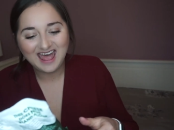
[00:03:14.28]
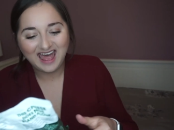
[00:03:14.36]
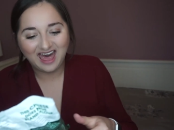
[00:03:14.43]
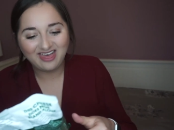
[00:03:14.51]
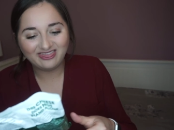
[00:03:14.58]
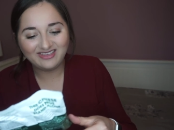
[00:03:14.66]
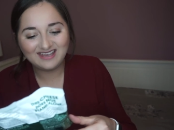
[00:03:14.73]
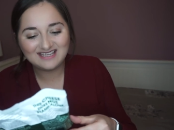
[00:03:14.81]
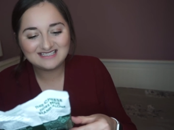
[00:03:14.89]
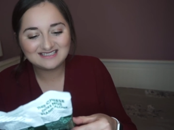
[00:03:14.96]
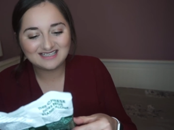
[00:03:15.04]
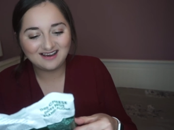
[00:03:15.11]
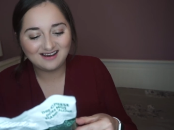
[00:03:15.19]
and
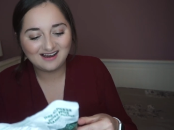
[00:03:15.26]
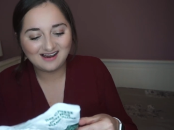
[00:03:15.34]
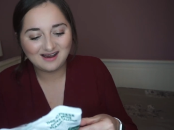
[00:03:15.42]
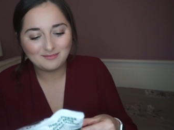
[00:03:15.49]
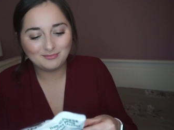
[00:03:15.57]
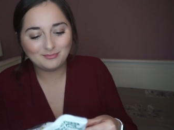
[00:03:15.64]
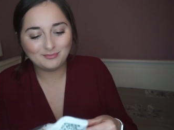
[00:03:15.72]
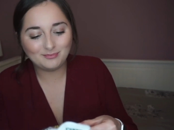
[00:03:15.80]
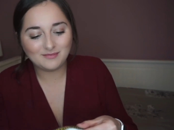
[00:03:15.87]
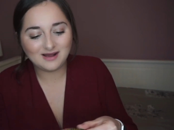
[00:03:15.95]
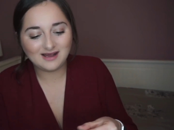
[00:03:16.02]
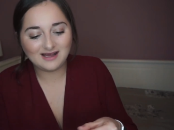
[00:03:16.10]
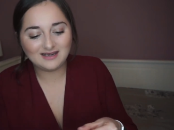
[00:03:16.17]
these are
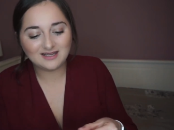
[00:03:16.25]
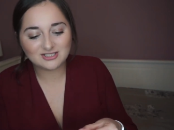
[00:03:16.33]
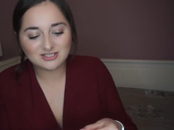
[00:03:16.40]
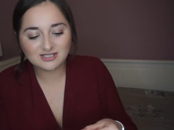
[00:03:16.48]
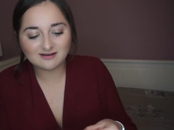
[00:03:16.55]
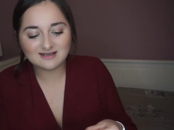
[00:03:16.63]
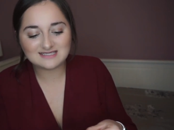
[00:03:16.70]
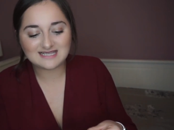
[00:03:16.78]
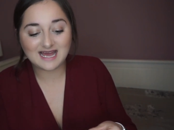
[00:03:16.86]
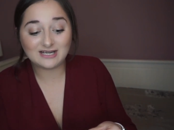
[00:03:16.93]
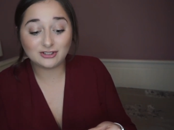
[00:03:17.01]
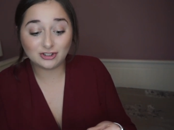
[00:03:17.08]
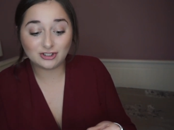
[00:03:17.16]
uh, luxurious
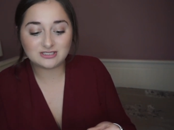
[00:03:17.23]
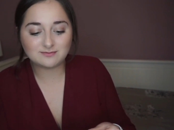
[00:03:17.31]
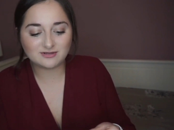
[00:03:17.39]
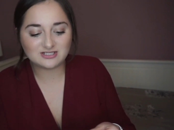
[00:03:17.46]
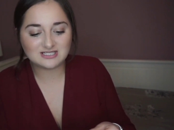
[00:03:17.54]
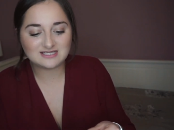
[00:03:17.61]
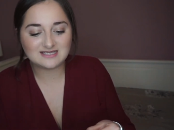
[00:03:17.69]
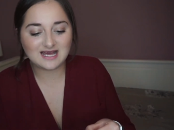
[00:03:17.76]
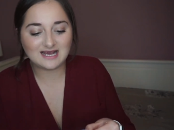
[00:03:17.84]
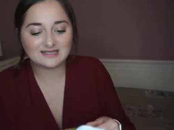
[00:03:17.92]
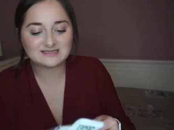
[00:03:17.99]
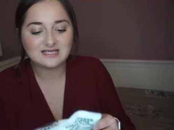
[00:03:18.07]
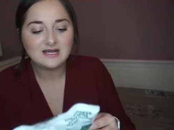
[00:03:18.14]
hand-cooked British
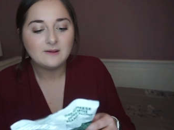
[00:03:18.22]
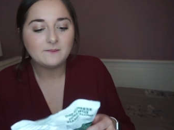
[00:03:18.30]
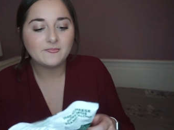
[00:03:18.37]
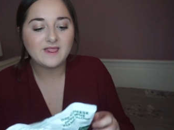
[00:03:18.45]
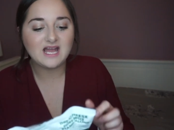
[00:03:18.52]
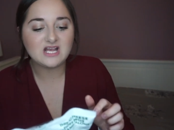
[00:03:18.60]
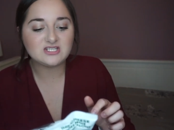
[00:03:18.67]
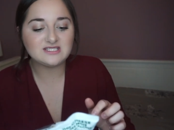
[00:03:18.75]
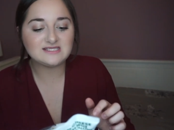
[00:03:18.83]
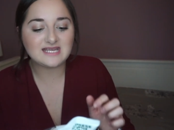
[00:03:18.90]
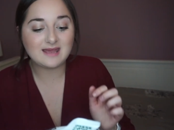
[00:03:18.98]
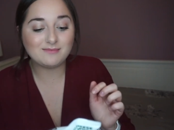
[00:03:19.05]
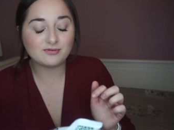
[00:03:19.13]
snacks and they actually
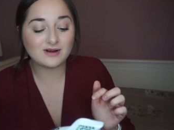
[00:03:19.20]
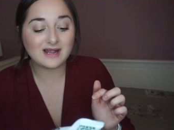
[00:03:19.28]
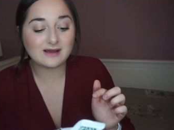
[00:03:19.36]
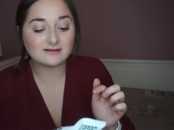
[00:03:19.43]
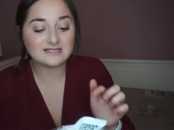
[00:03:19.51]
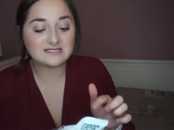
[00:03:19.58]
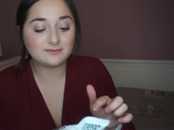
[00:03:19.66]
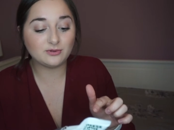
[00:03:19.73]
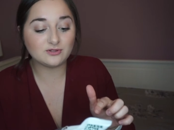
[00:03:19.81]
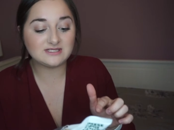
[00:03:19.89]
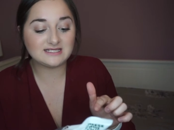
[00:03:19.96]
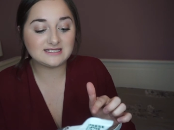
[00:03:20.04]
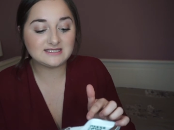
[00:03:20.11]
say proudly
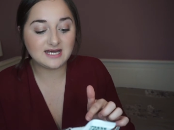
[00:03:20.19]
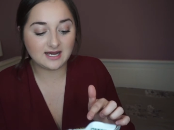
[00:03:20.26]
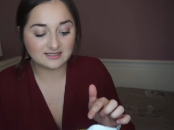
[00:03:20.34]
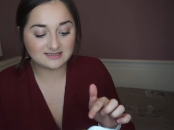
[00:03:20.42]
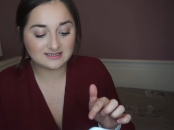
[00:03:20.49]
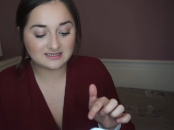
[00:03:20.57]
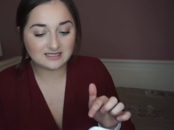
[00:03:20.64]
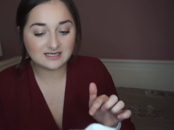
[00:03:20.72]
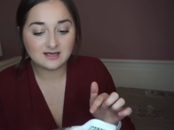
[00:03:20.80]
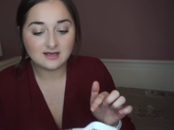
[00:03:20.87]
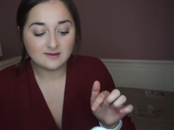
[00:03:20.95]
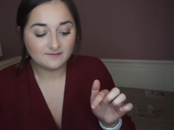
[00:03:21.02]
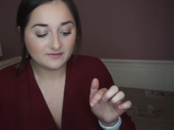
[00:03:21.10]
supporting Tusk
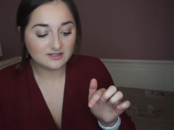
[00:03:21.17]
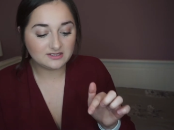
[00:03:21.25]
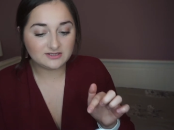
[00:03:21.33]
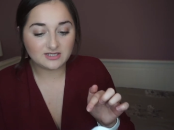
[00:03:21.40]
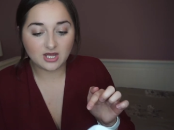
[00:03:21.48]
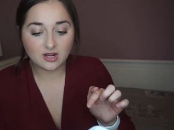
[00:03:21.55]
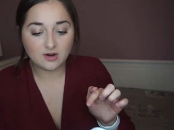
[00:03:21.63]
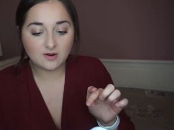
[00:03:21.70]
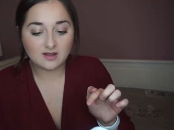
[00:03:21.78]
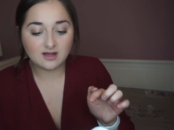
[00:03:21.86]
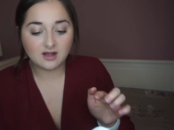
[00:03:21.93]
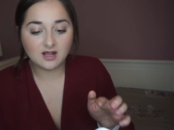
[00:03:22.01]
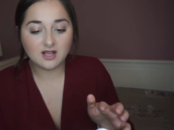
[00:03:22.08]
so
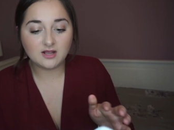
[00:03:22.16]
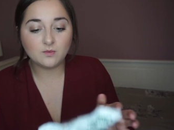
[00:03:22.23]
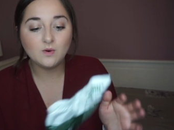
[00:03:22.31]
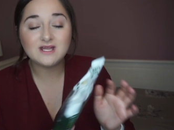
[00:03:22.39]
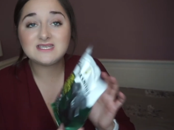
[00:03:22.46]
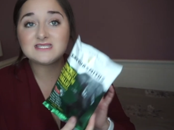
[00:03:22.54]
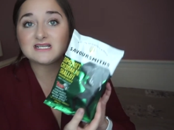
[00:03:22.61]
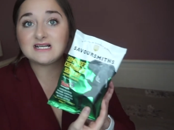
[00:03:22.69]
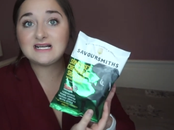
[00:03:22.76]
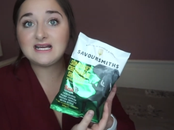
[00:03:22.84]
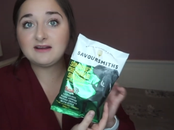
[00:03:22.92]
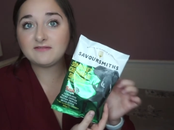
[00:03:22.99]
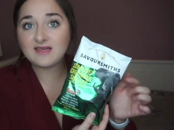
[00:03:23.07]
I wonder
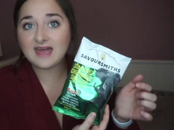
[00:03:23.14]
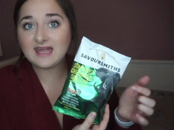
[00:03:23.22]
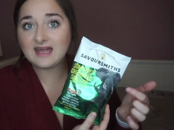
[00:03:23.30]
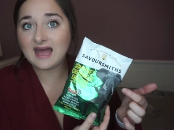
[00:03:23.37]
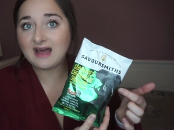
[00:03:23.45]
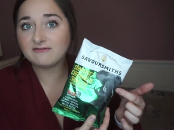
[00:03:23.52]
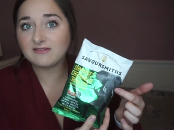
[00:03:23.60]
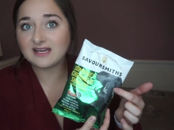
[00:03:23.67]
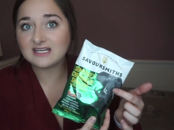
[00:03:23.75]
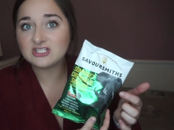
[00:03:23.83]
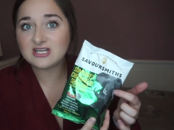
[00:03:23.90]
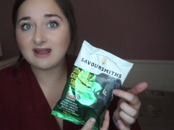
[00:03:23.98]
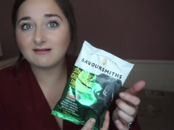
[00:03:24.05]
if they have like
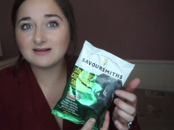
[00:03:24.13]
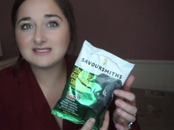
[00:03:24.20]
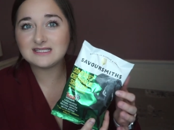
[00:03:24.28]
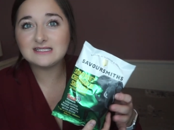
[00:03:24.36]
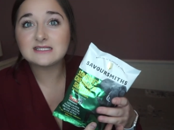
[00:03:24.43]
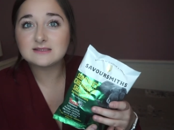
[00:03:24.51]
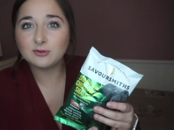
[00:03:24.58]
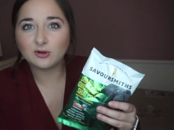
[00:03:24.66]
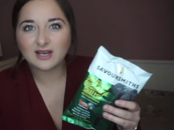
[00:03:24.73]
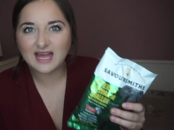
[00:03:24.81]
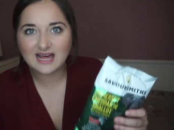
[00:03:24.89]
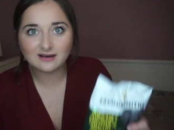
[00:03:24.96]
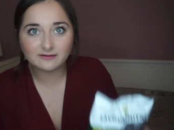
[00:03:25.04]
a charity to support
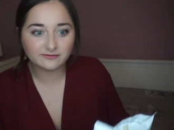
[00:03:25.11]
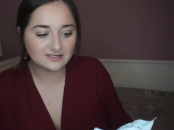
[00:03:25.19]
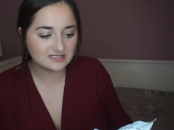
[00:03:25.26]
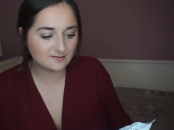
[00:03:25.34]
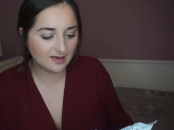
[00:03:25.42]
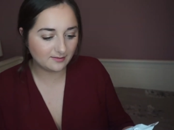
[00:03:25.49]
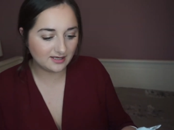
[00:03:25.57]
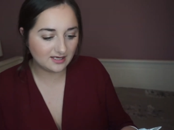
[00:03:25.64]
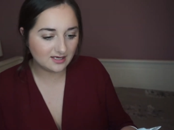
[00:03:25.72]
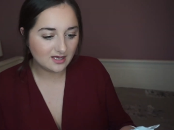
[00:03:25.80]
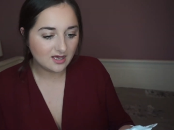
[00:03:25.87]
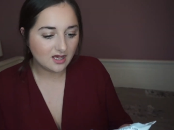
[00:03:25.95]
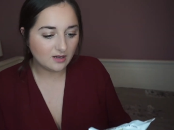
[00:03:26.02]
like elephants maybe.
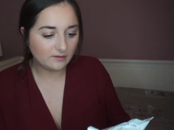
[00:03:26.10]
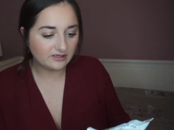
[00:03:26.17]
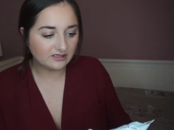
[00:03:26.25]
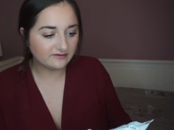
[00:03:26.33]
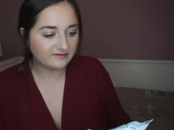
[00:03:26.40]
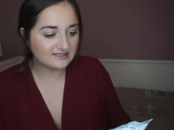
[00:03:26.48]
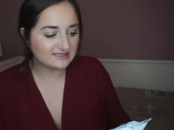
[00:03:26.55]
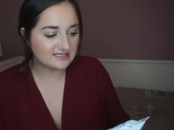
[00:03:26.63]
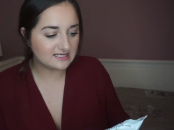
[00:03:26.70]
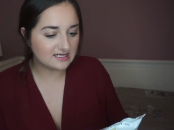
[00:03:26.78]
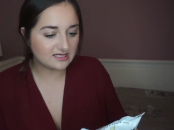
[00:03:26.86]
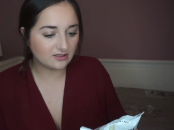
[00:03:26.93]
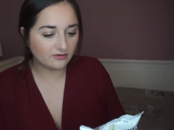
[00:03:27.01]
Wondering if it says
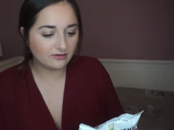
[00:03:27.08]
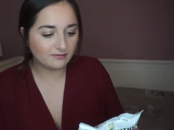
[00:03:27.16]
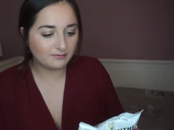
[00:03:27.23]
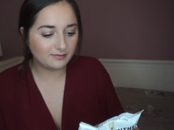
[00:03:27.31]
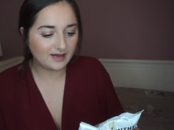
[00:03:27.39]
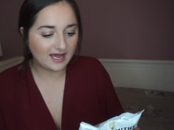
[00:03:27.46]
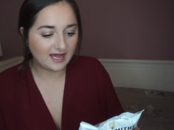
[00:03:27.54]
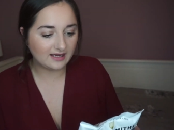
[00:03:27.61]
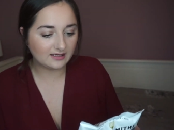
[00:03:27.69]
anything on the back.